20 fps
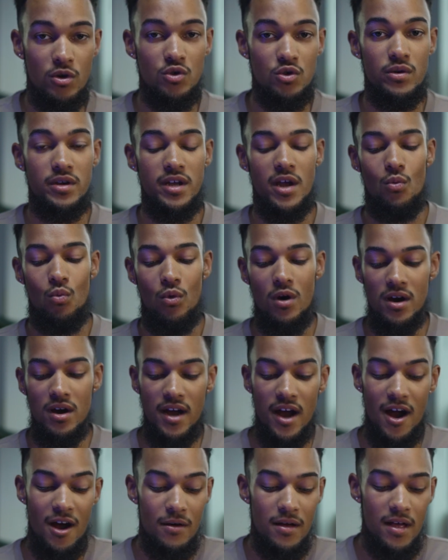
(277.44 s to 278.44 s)
we're doing a
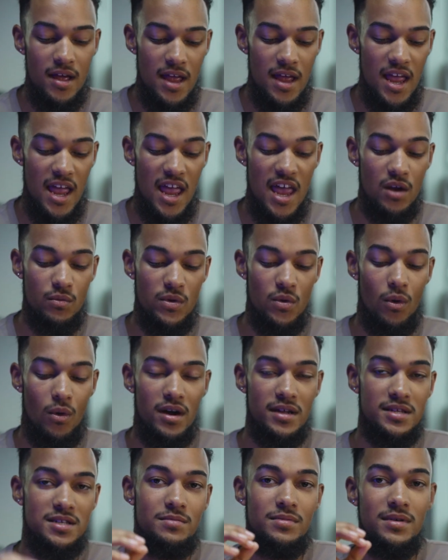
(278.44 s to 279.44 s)
workout and we
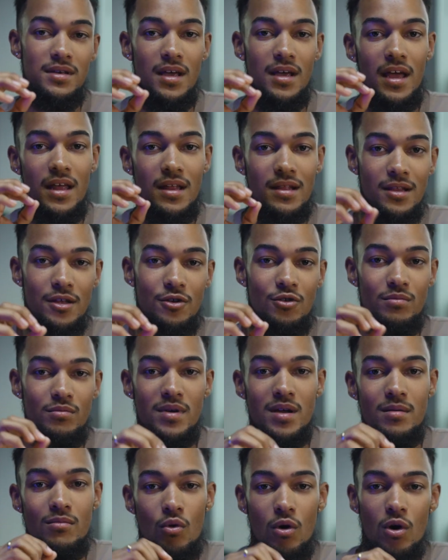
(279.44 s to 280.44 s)
want it to be a little
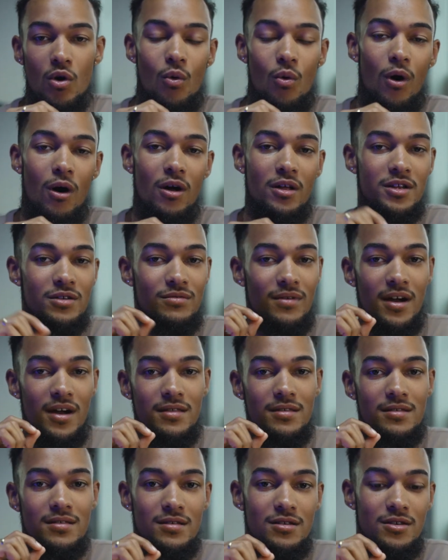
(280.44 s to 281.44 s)
bit more quality
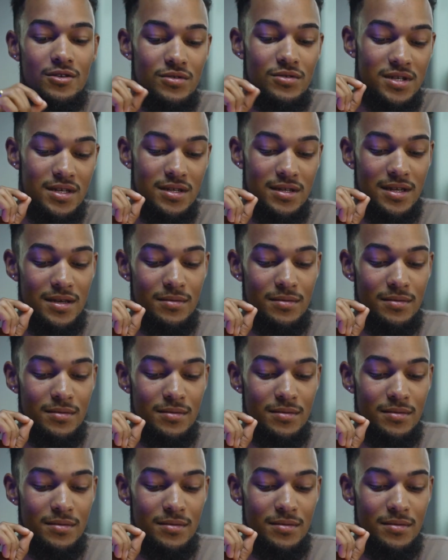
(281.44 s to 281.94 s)
rather than using